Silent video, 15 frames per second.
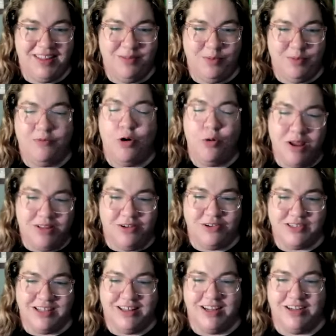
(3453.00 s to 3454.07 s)
Before we
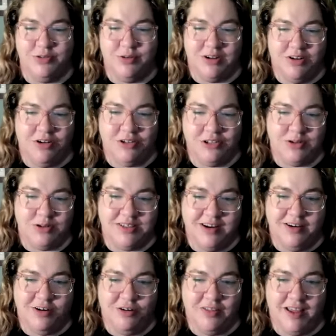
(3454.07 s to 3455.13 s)
close, I'd like to also
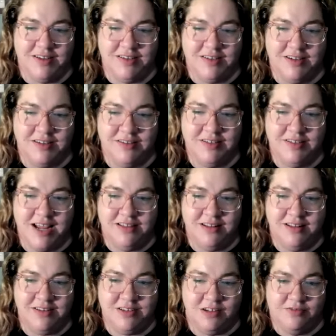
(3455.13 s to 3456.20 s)
extend our thanks to
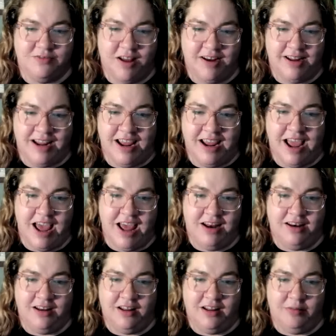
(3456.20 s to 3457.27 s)
Talon Salvati
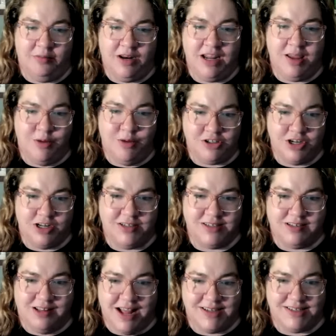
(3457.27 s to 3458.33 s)
and Nikki Much at
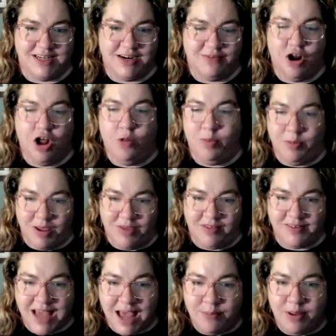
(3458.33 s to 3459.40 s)
Scholastic for helping make
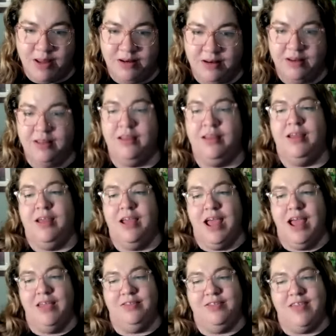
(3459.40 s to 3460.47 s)
this happen.
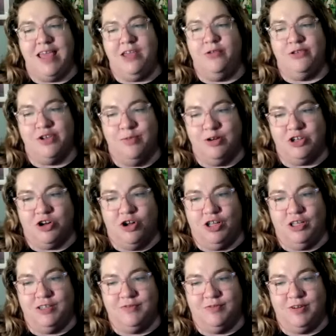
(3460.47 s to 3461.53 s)
And thank you so much to all
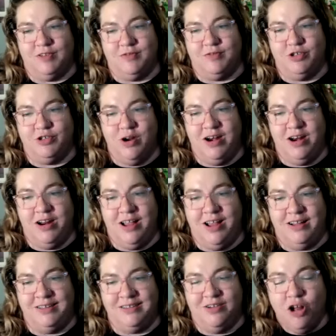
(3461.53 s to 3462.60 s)
of us for joining
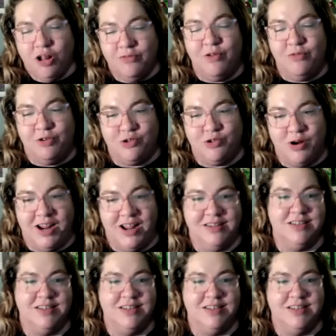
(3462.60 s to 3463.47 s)
us, all of you for joining us.